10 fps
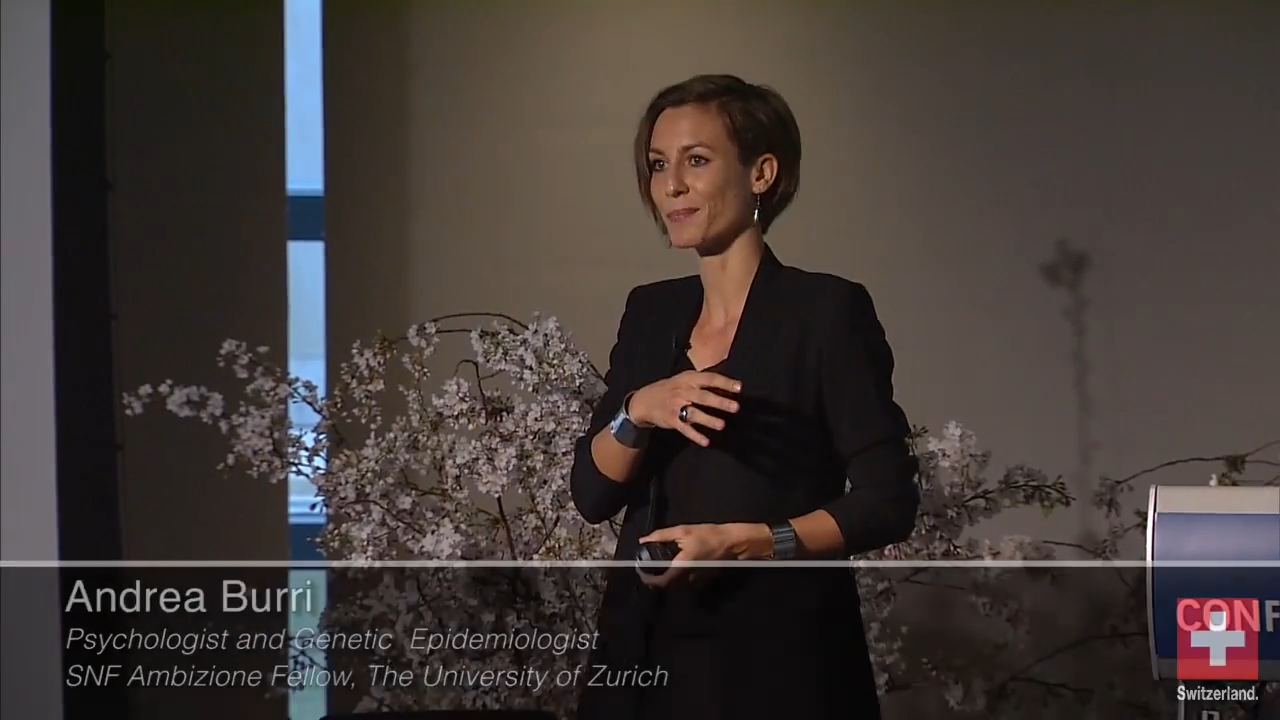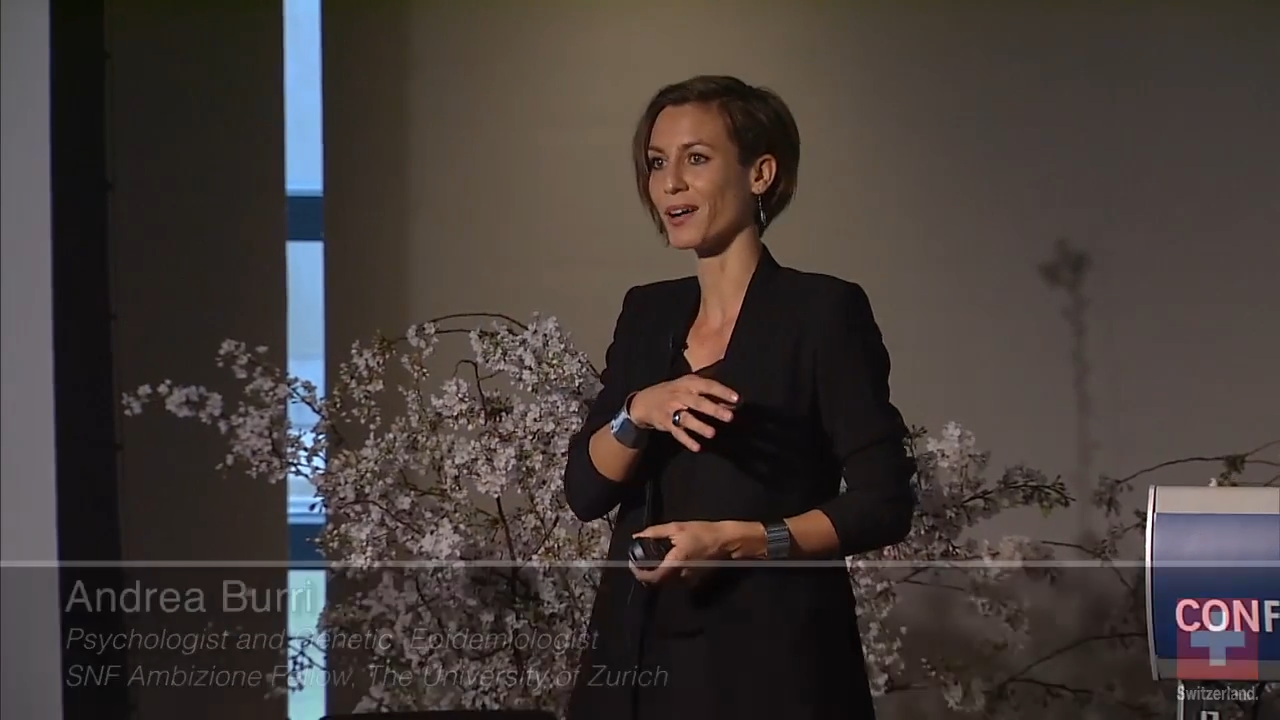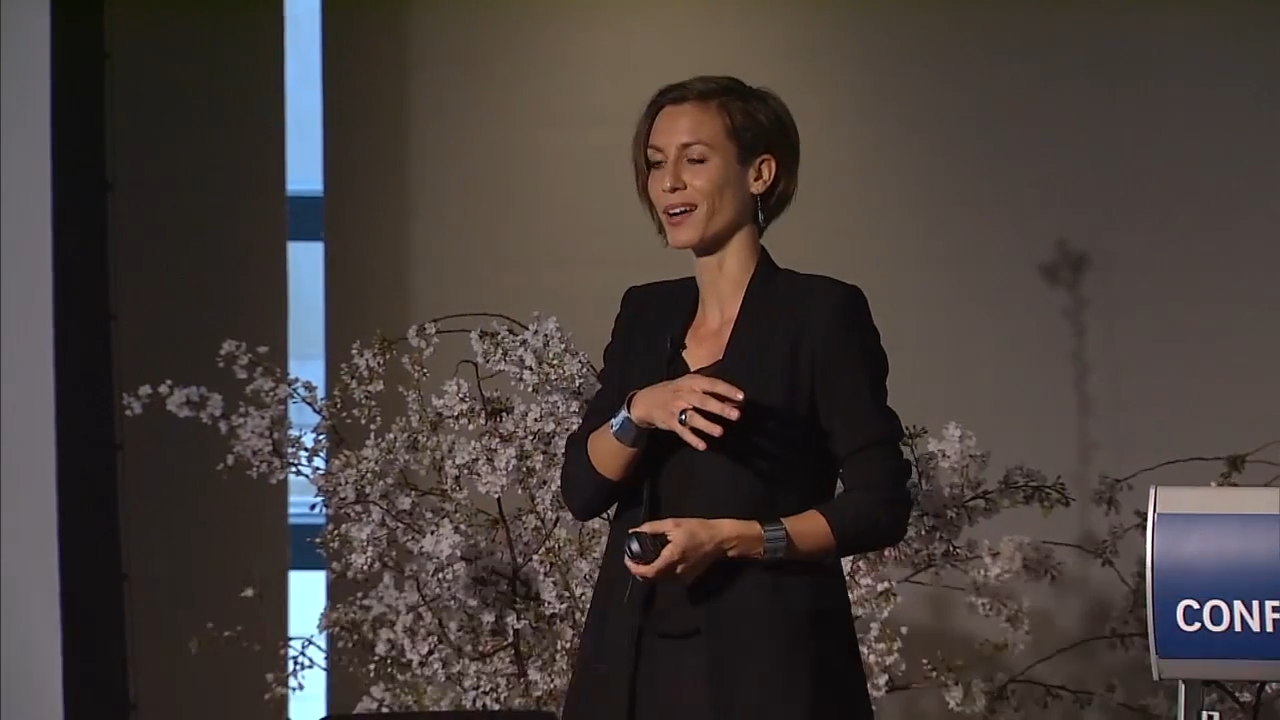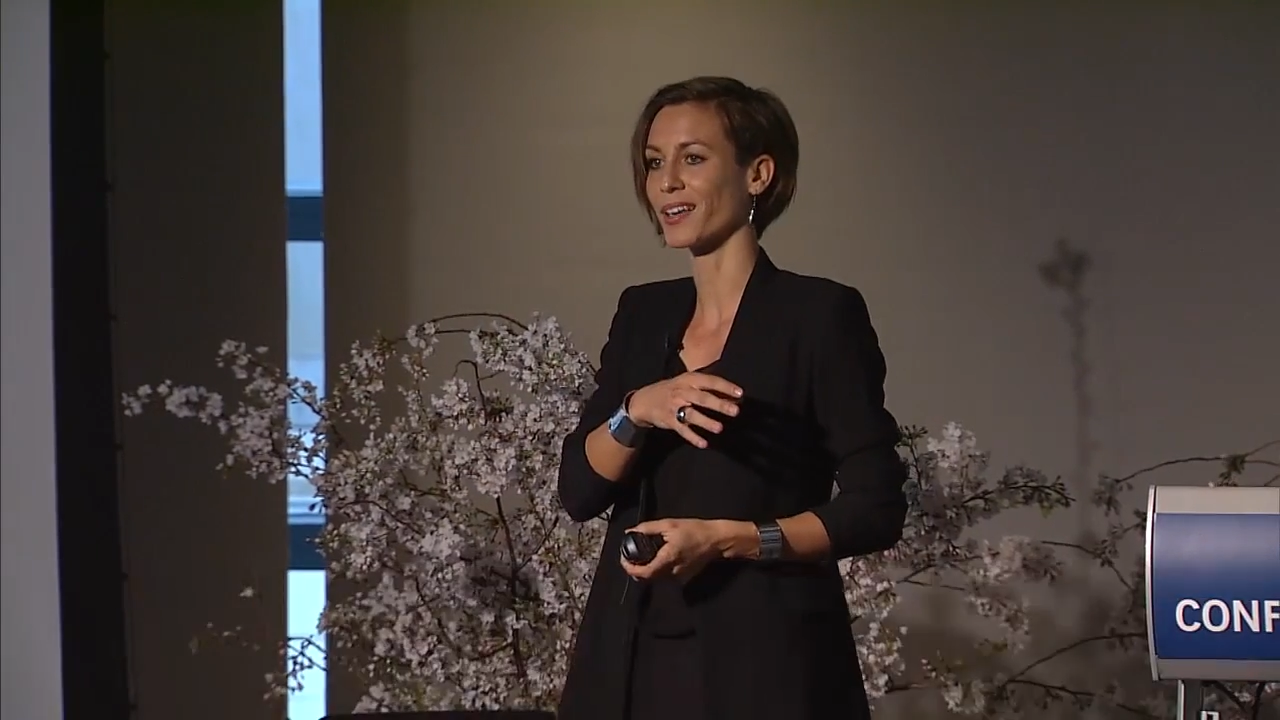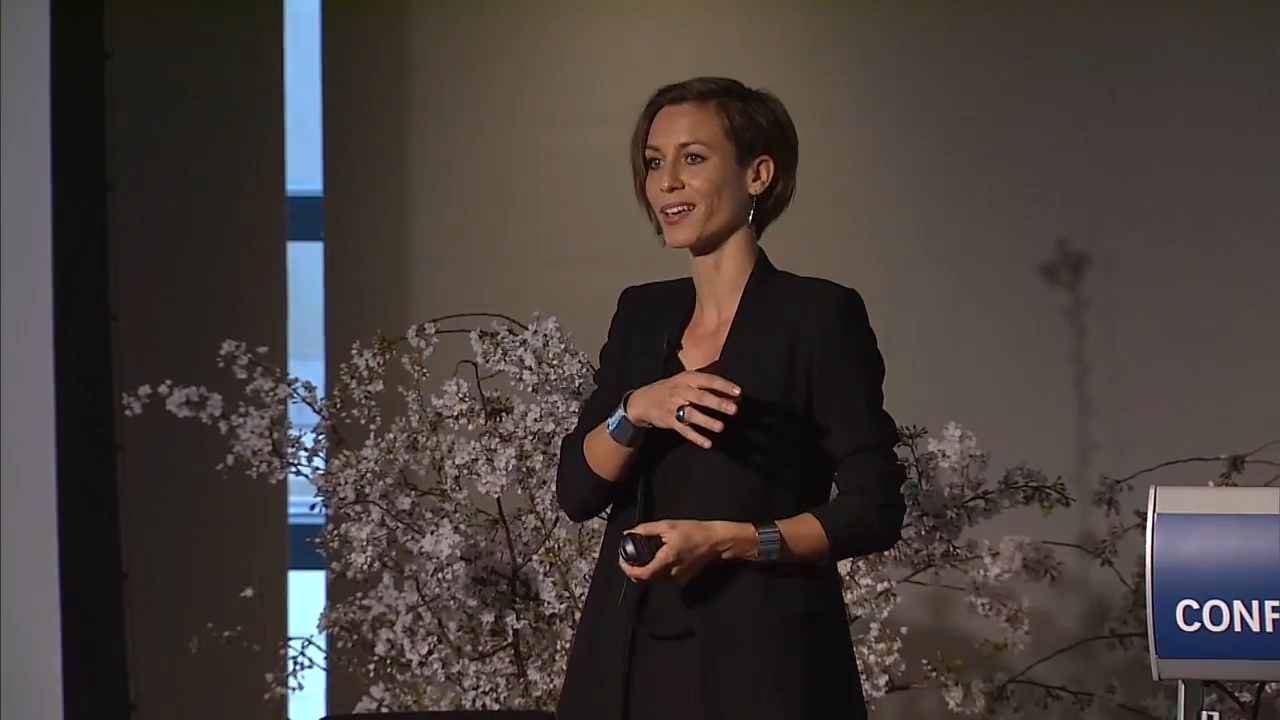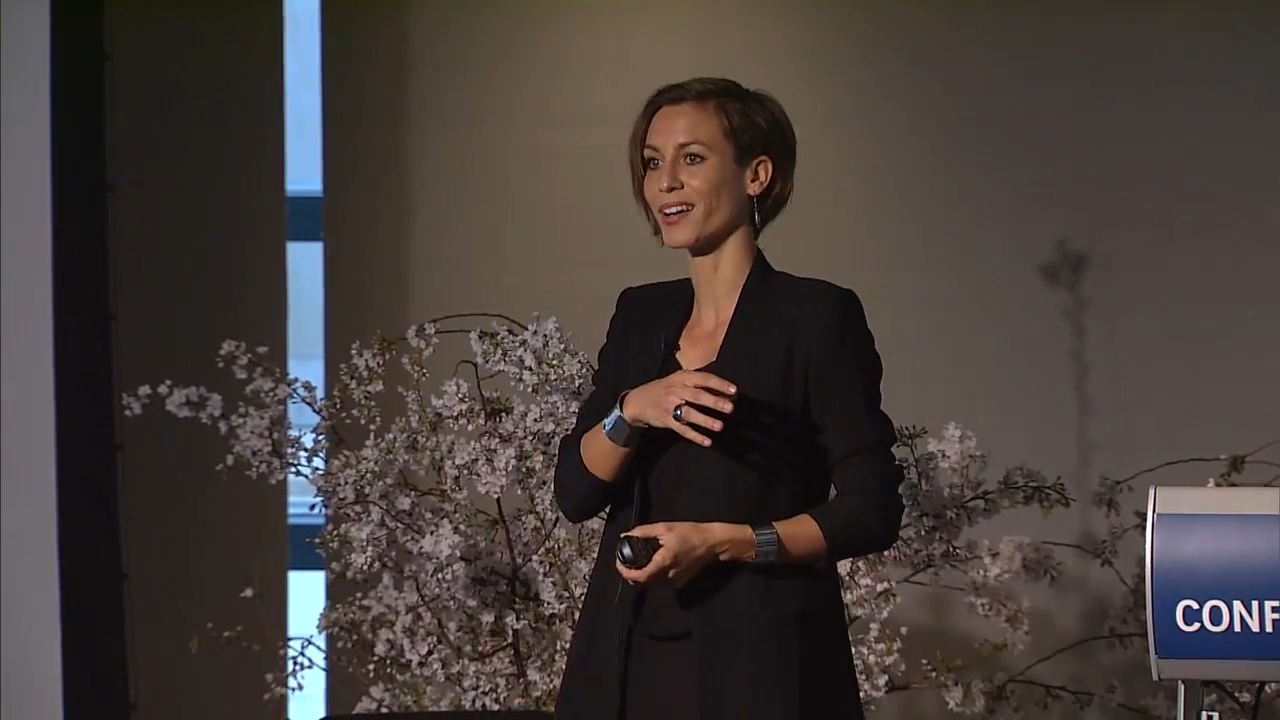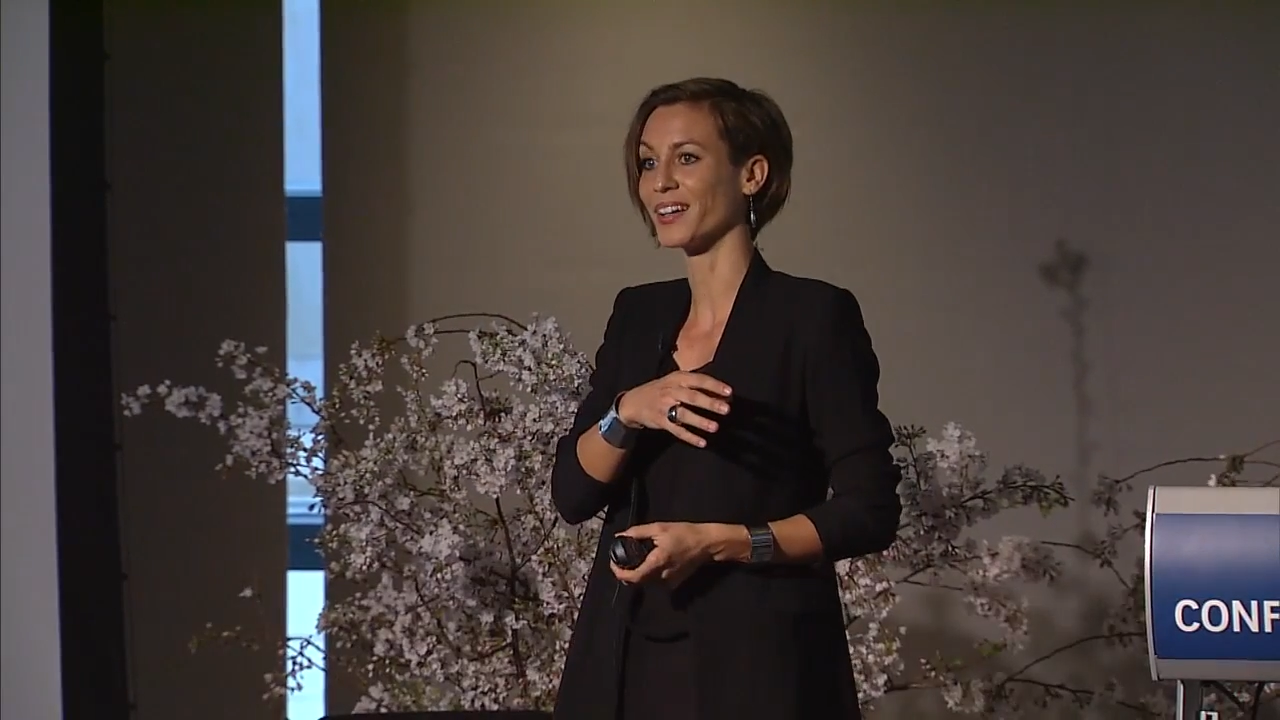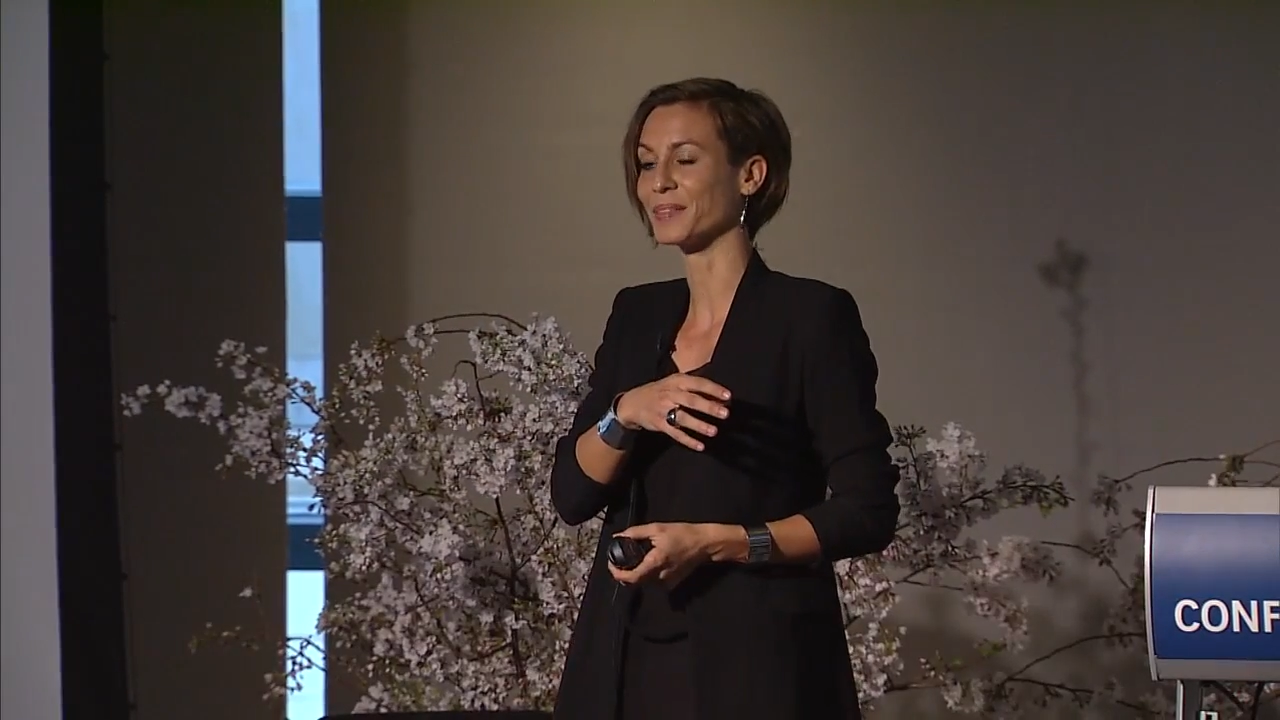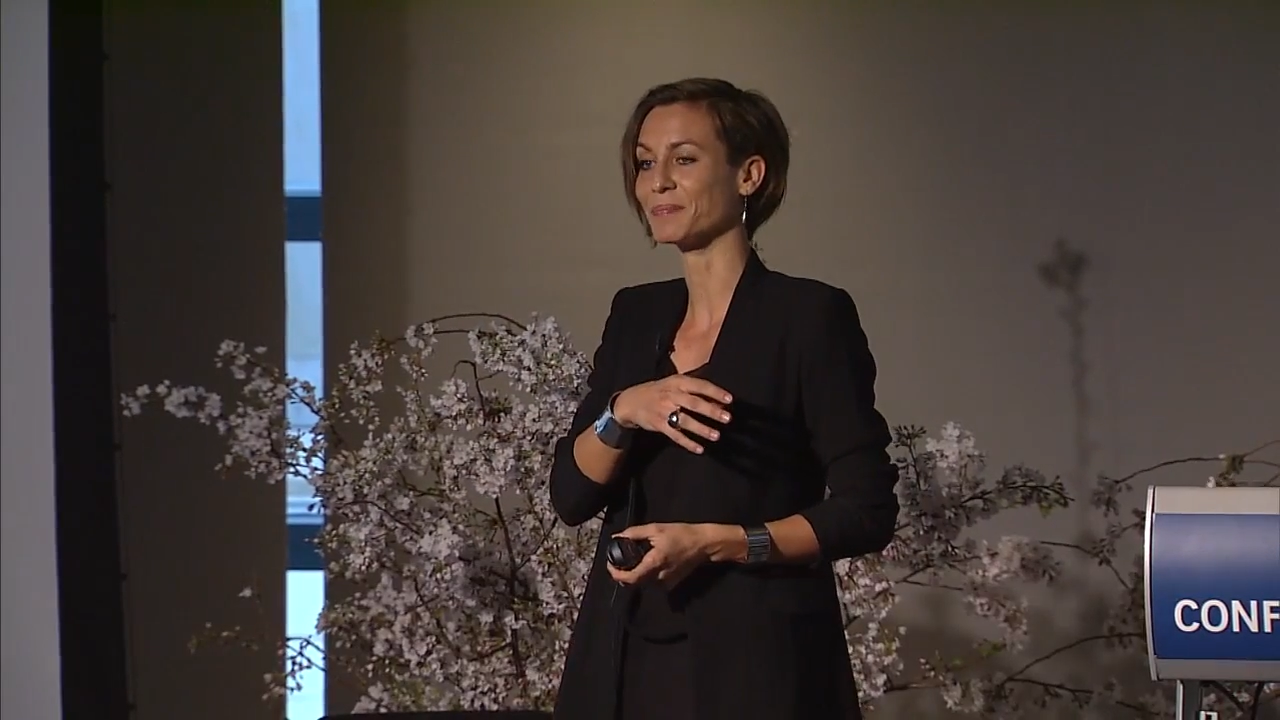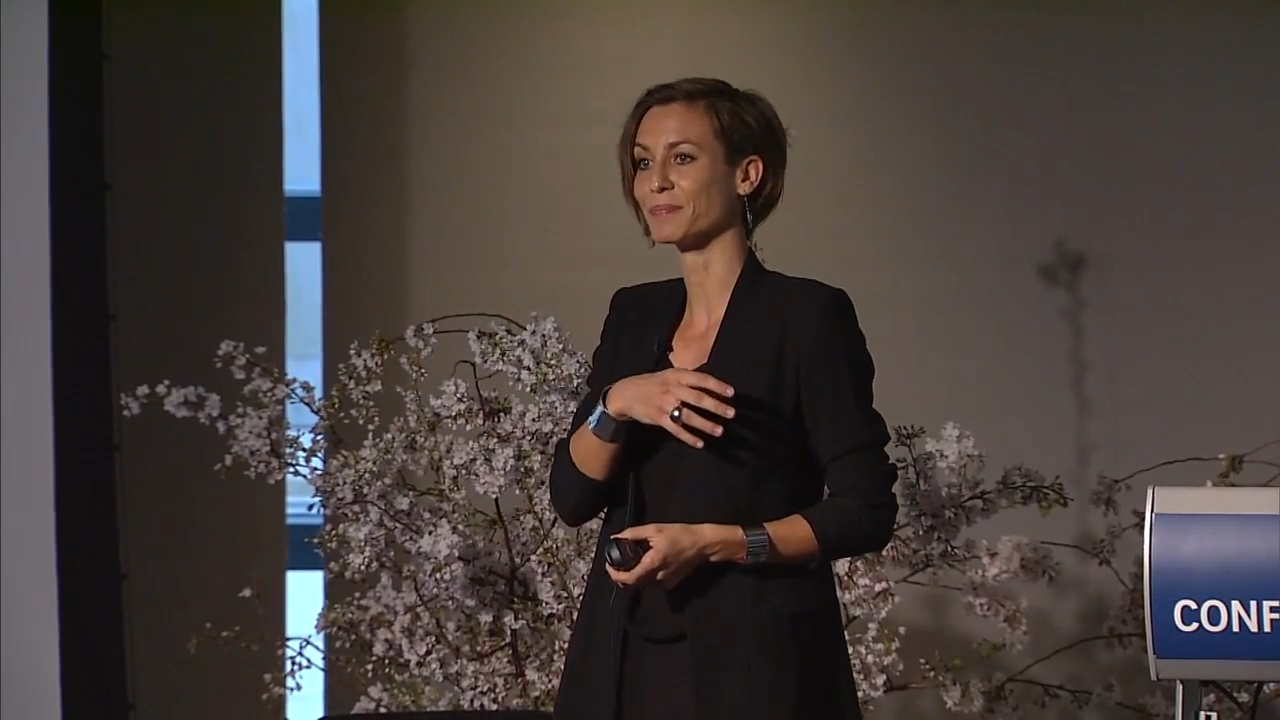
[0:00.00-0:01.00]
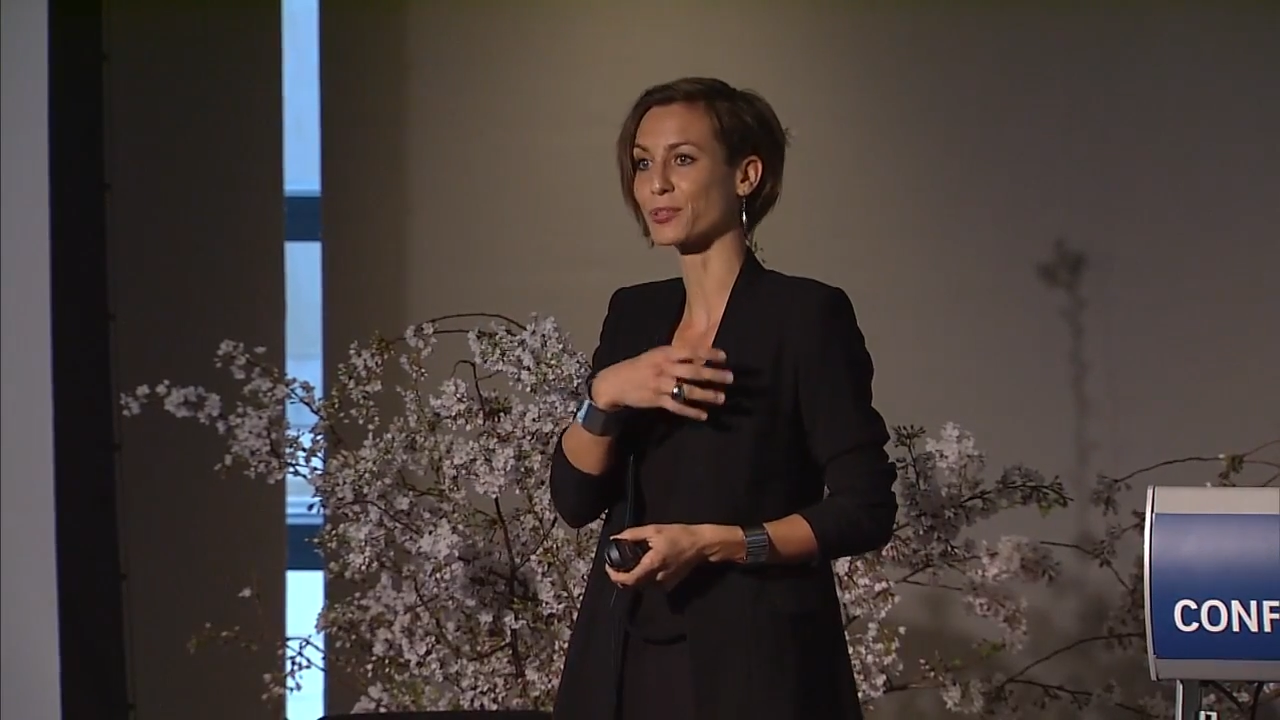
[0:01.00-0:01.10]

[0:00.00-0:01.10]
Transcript: my um,